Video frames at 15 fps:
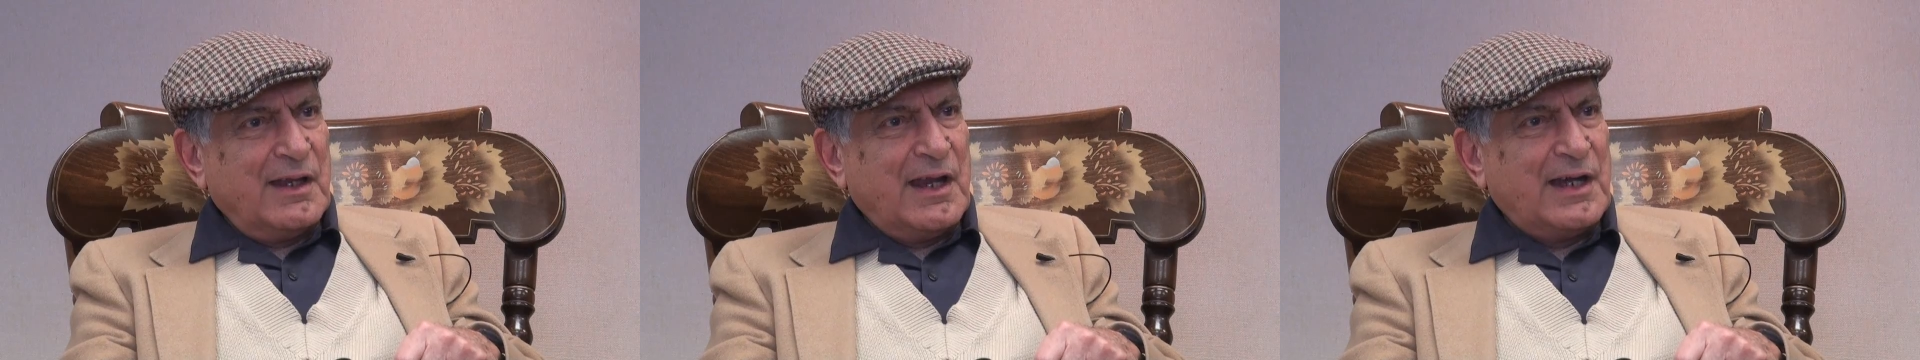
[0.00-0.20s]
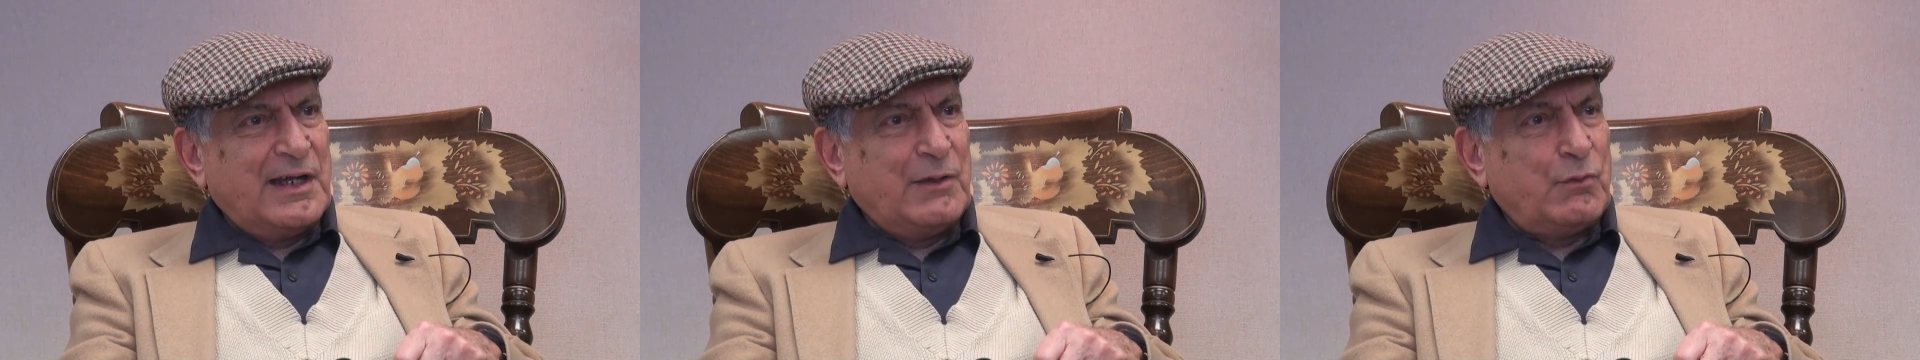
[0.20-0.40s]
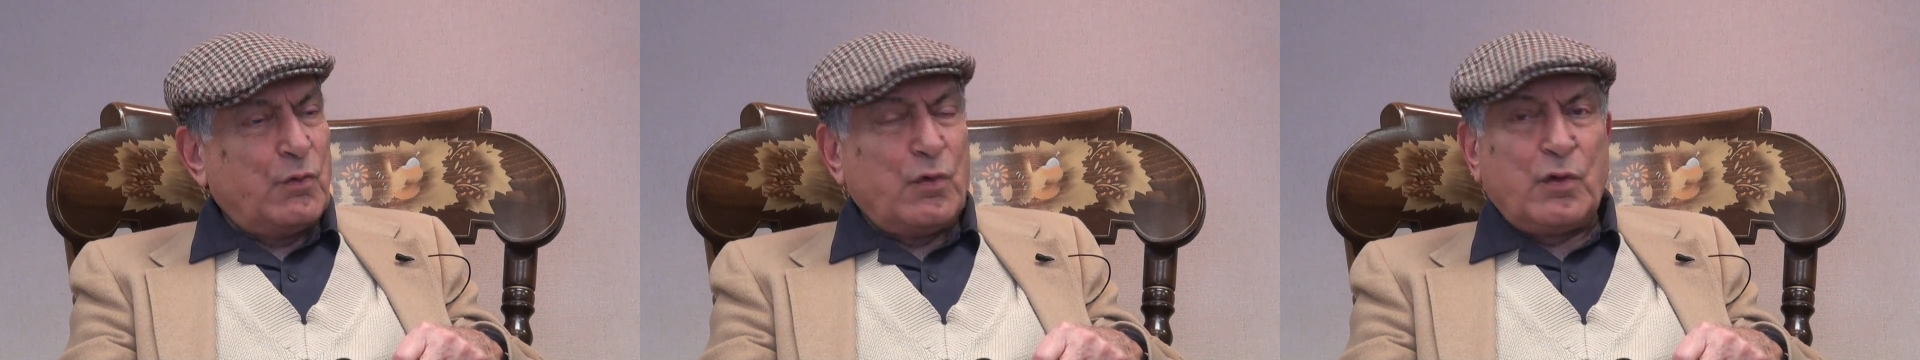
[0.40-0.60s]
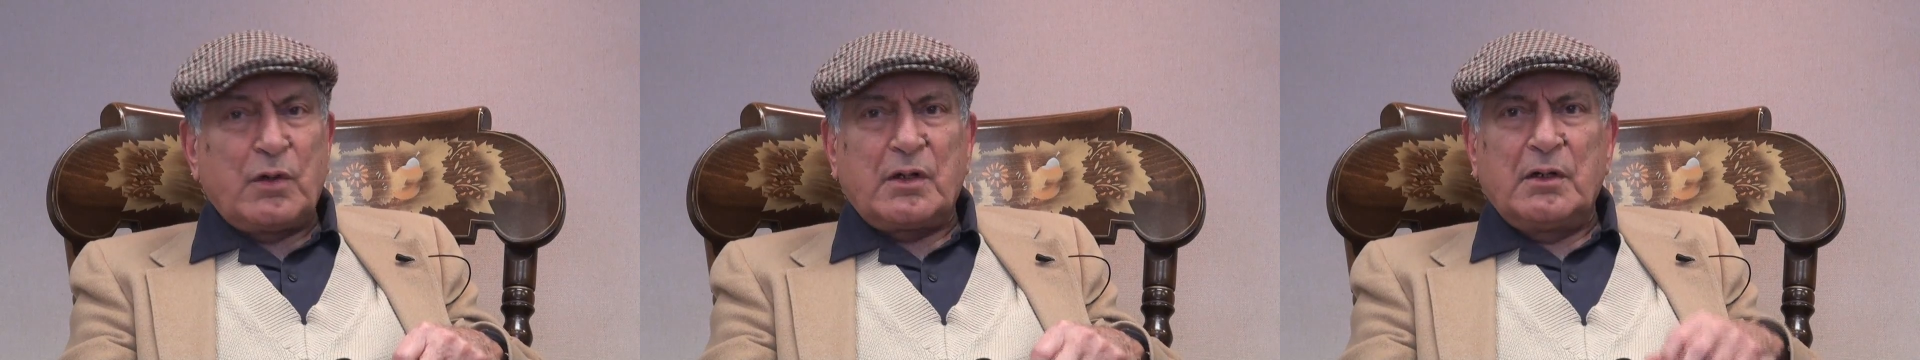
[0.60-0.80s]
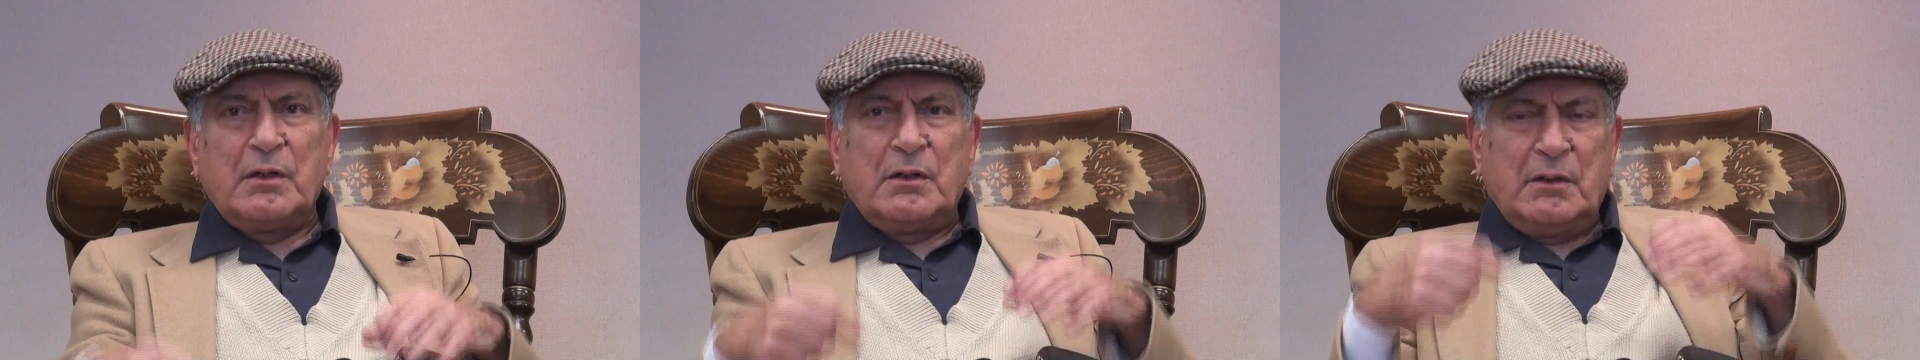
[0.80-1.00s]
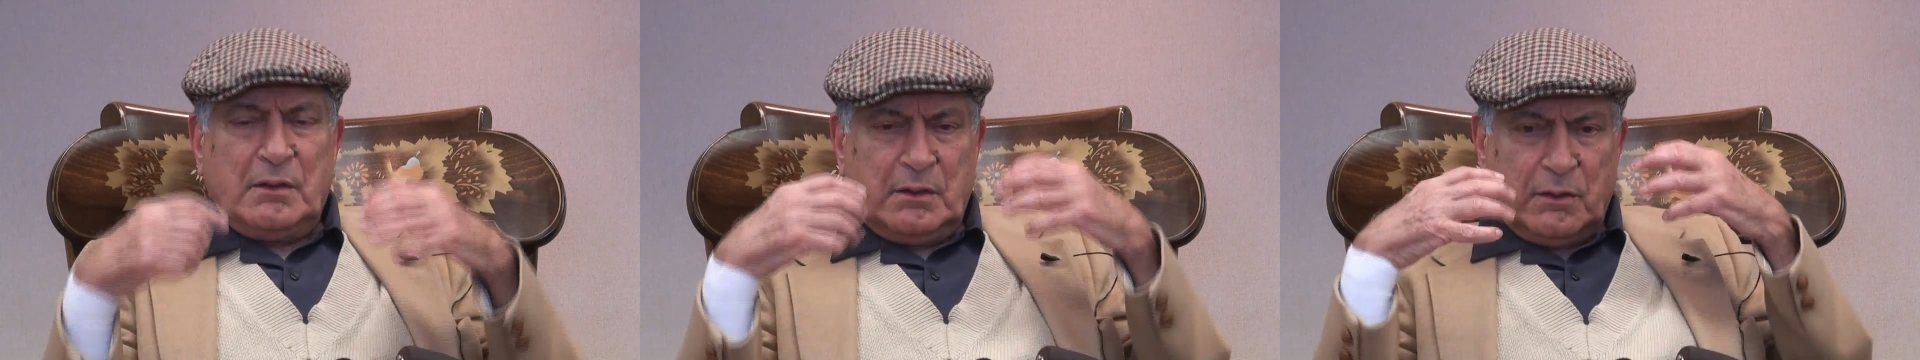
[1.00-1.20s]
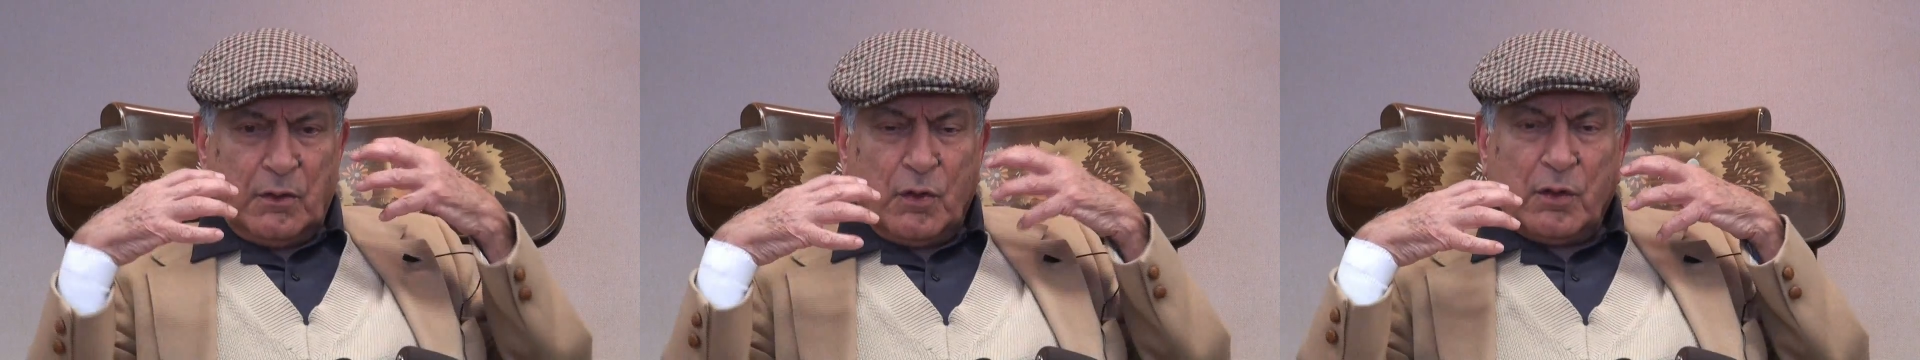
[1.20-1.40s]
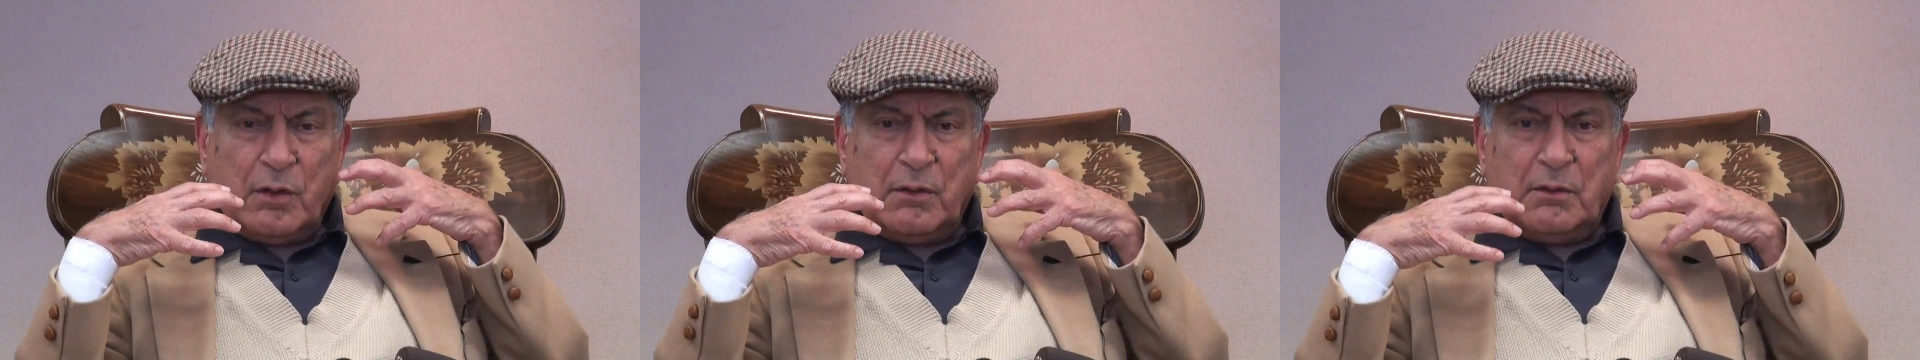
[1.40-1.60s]
and he wore
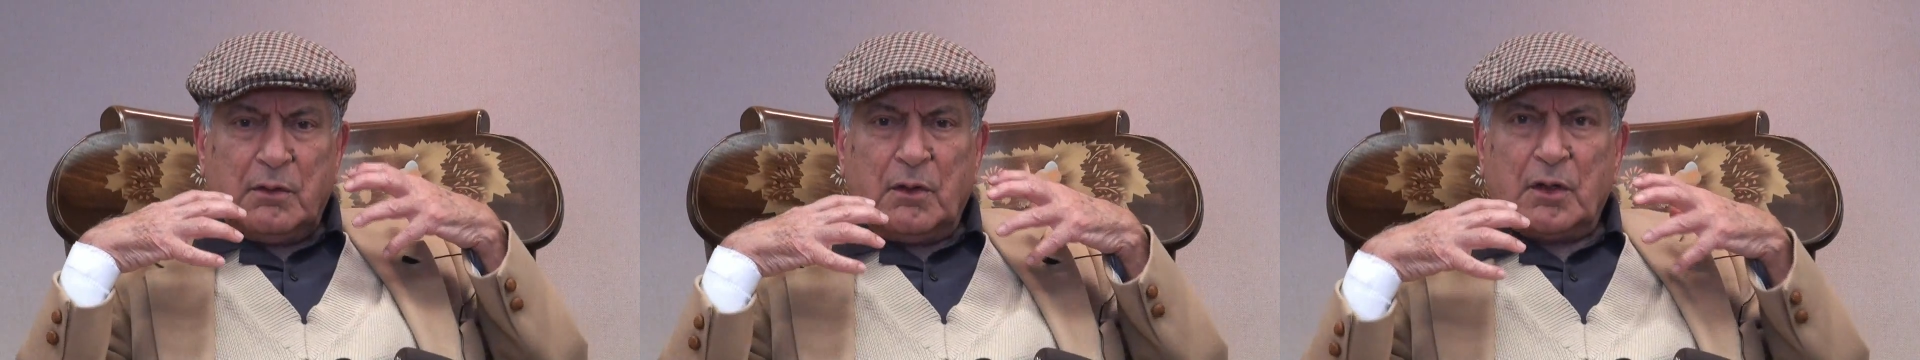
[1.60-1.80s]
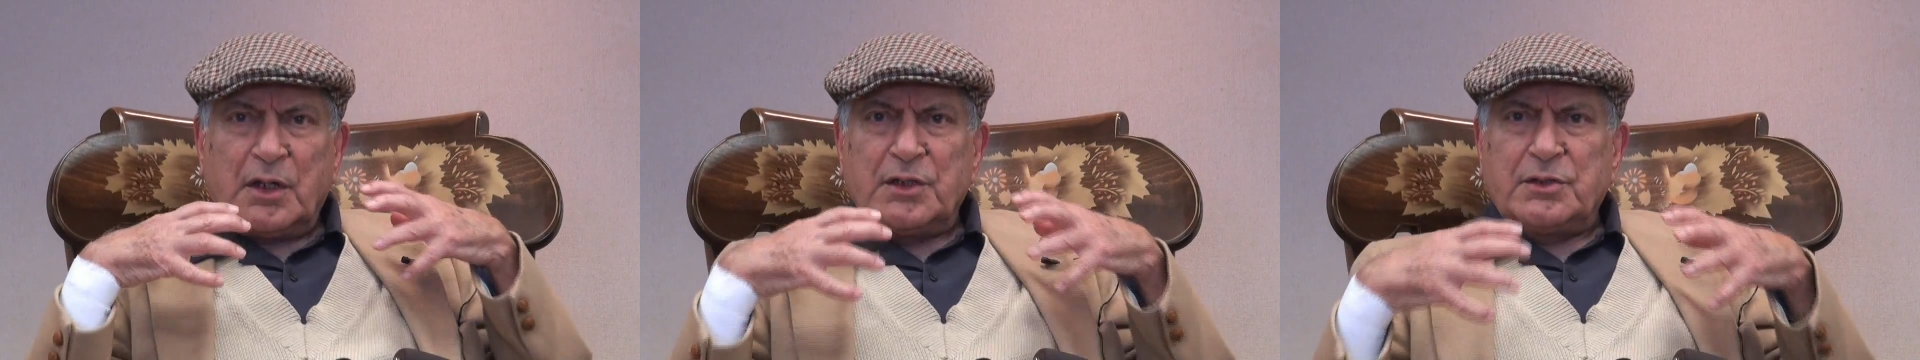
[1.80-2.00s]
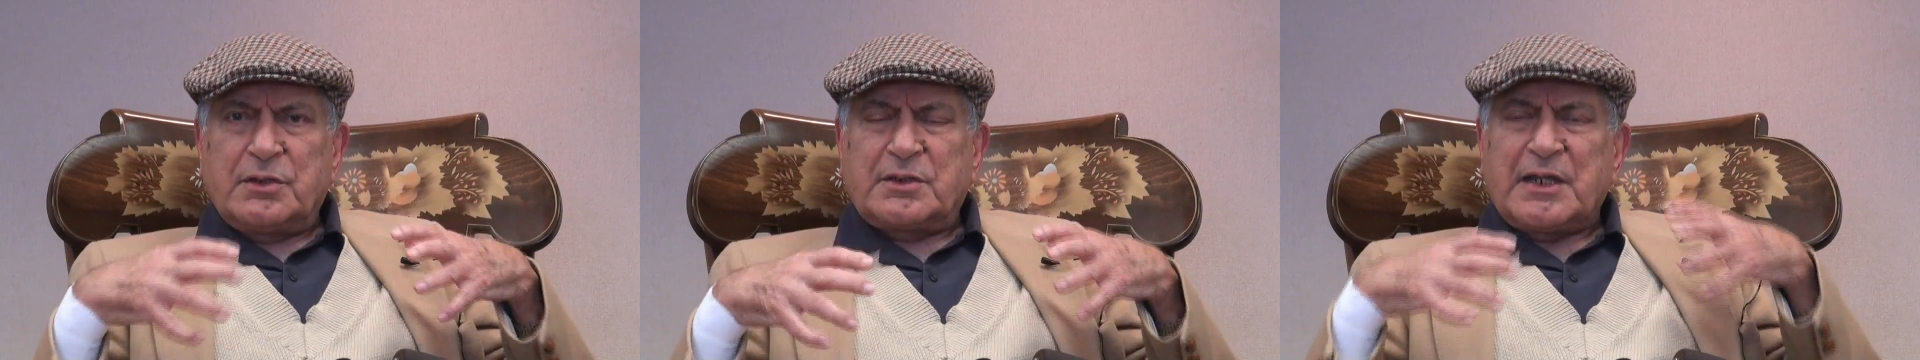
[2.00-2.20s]
orange